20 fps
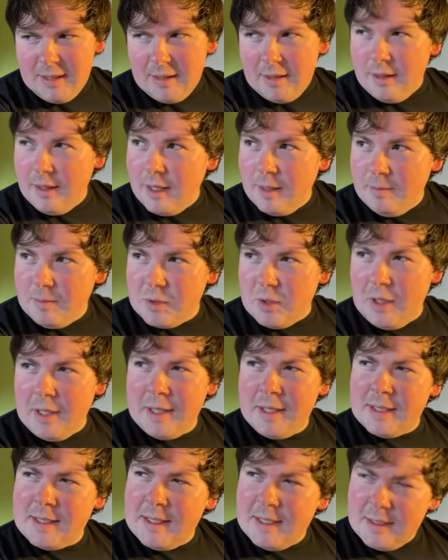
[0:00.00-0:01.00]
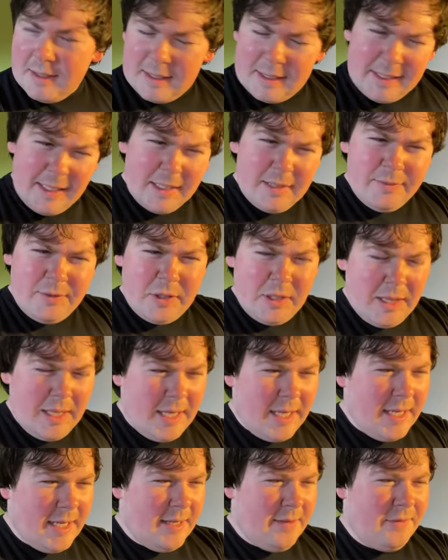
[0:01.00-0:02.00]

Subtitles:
So I think it's nearer the start of July.